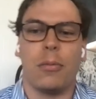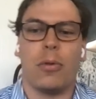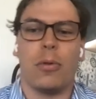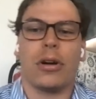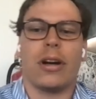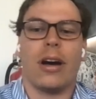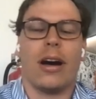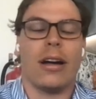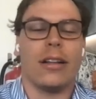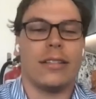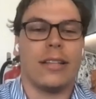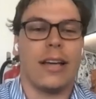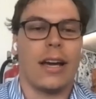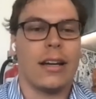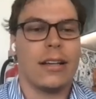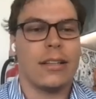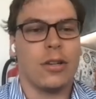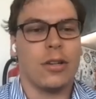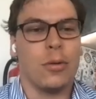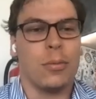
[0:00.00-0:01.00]
For more
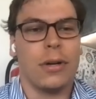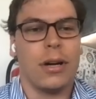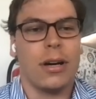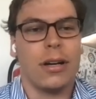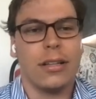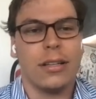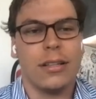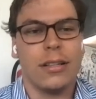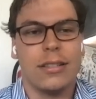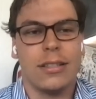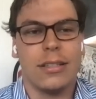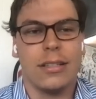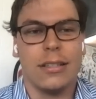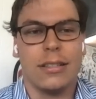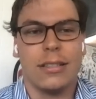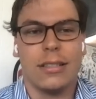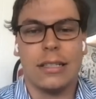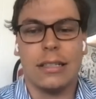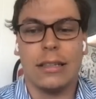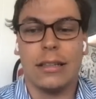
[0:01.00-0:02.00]
context, Open Audience
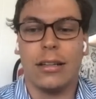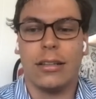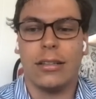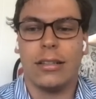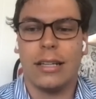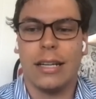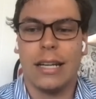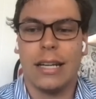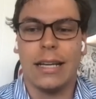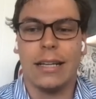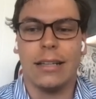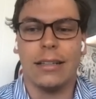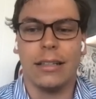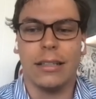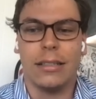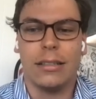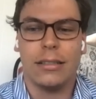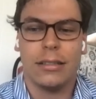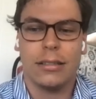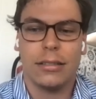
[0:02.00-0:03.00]
is in London,
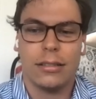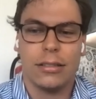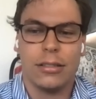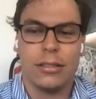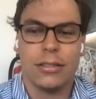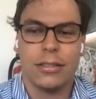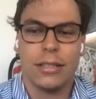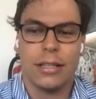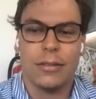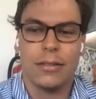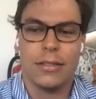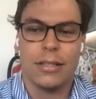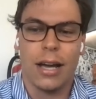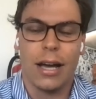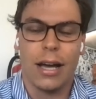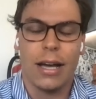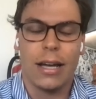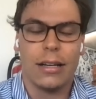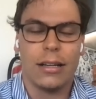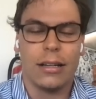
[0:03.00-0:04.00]
England, just
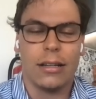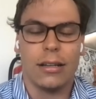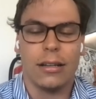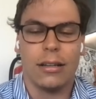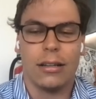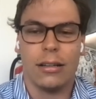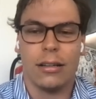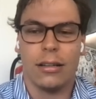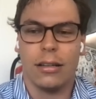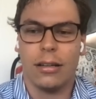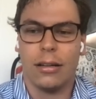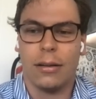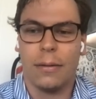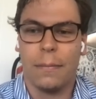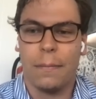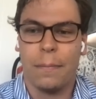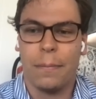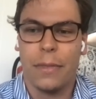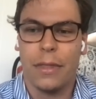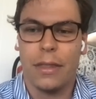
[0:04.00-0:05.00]
outside, and
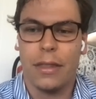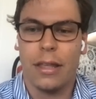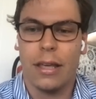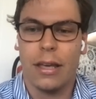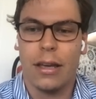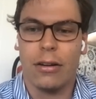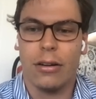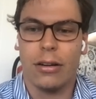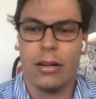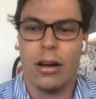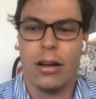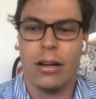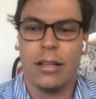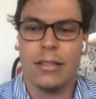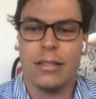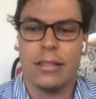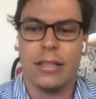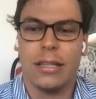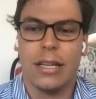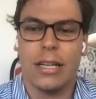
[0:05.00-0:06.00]
they are an
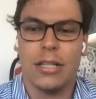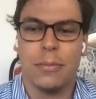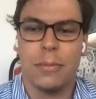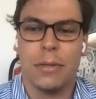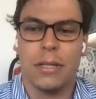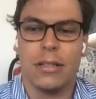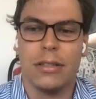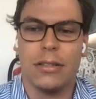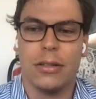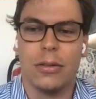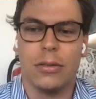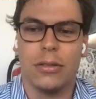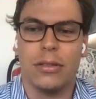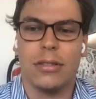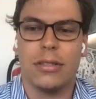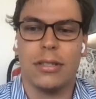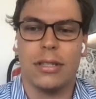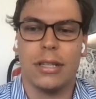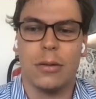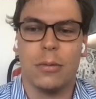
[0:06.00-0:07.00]
audience engagement
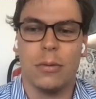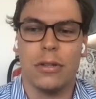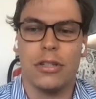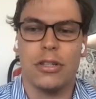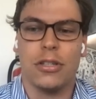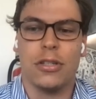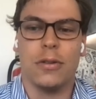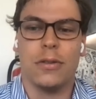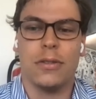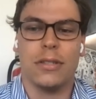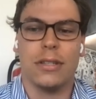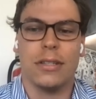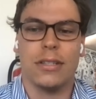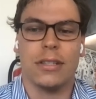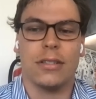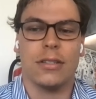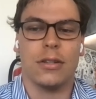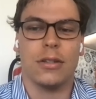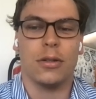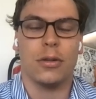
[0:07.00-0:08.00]
consultancy which uses
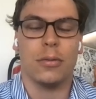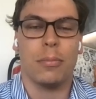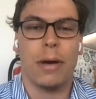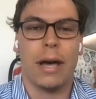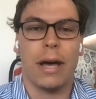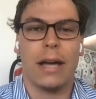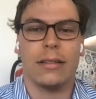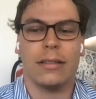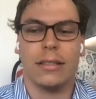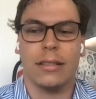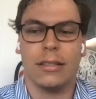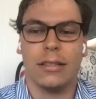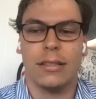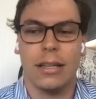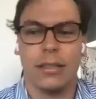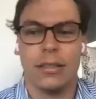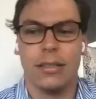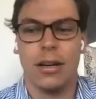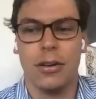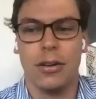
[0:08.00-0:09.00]
its own patented
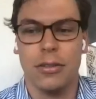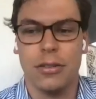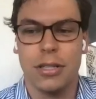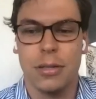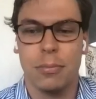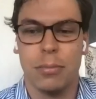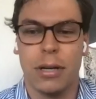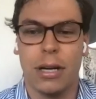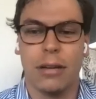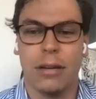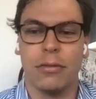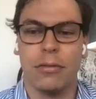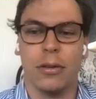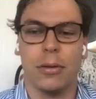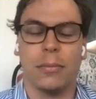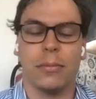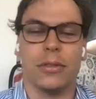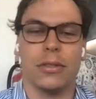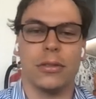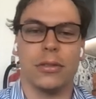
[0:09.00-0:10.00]
technology
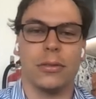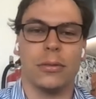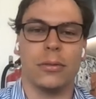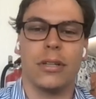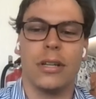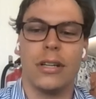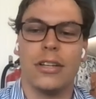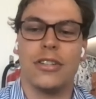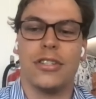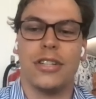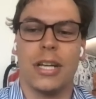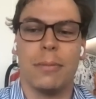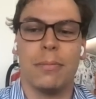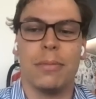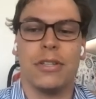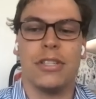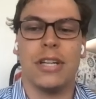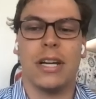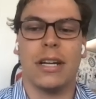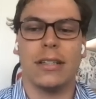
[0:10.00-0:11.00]
platform to
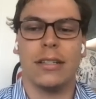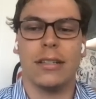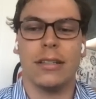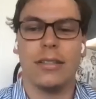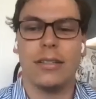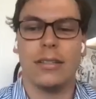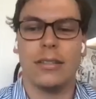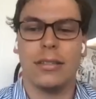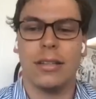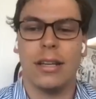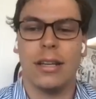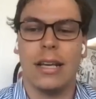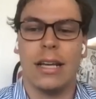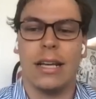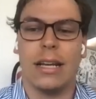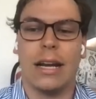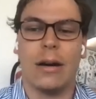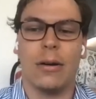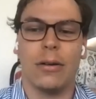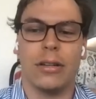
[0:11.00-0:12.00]
shape agendas
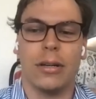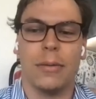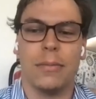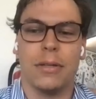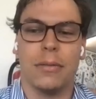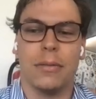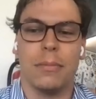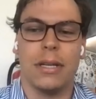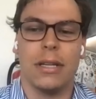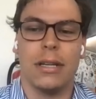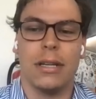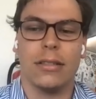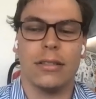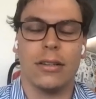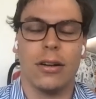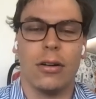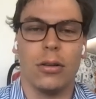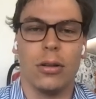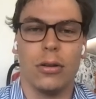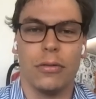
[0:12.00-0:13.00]
and outcomes in meetings
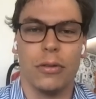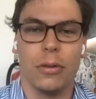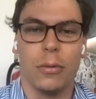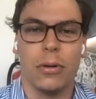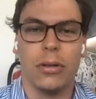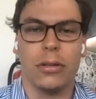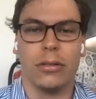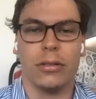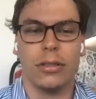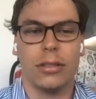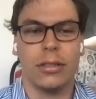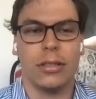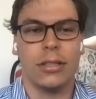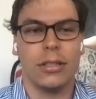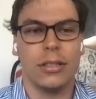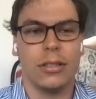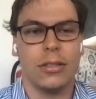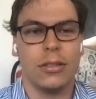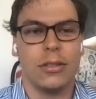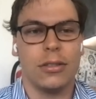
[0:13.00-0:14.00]
all over the world.
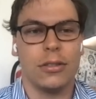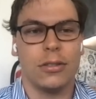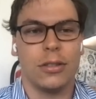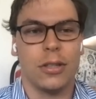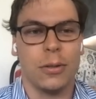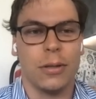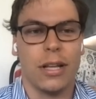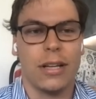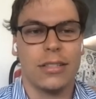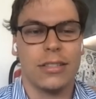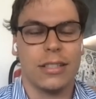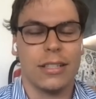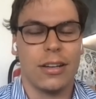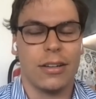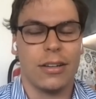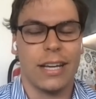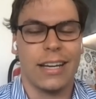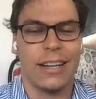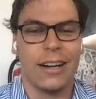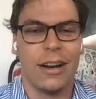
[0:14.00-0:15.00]
So Leslie,
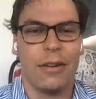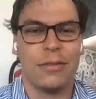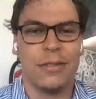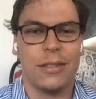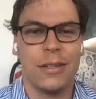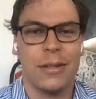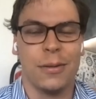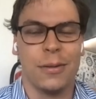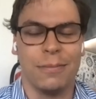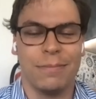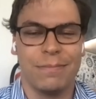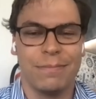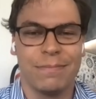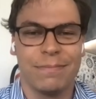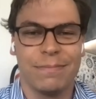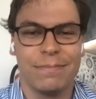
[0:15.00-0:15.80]
I'll kick it off to you.